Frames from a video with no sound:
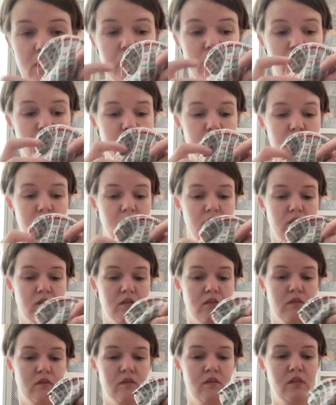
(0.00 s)
into
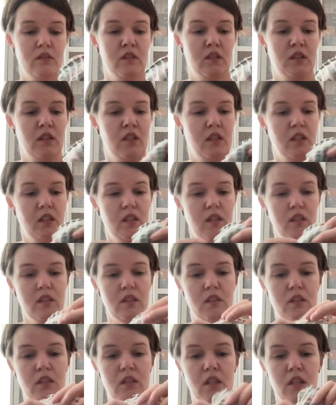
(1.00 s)

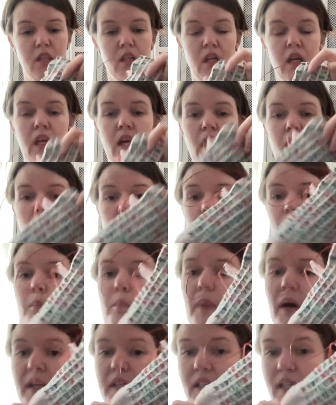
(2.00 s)
it.
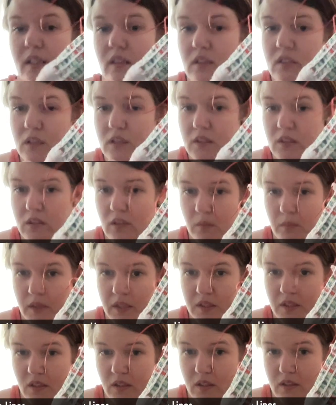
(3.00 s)
But I continued on my
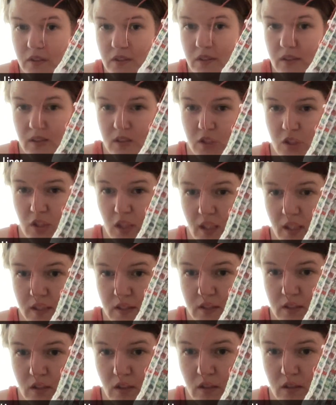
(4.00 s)
solid stitch line
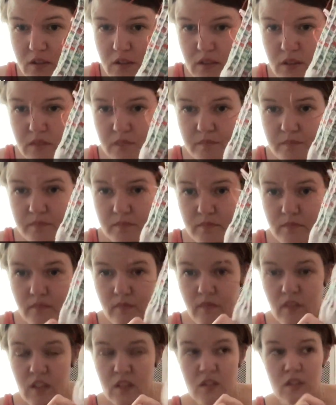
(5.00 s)
socks.
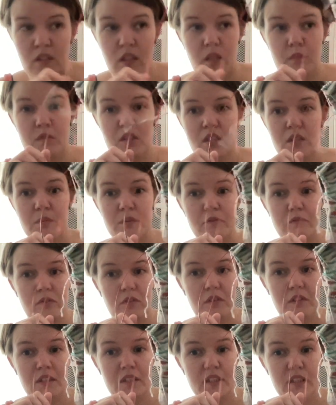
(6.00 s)
So I'm just
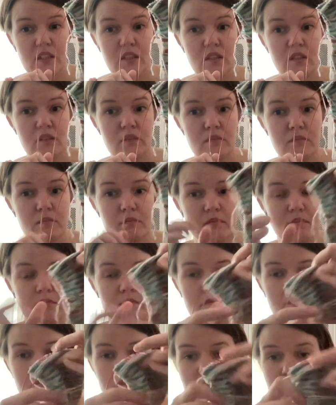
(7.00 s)
before the heel.
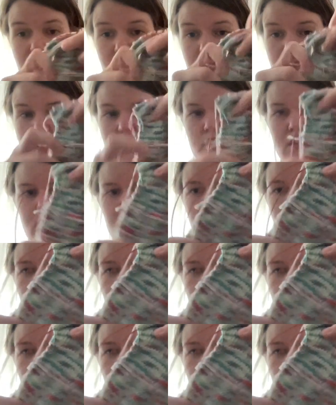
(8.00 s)
This is the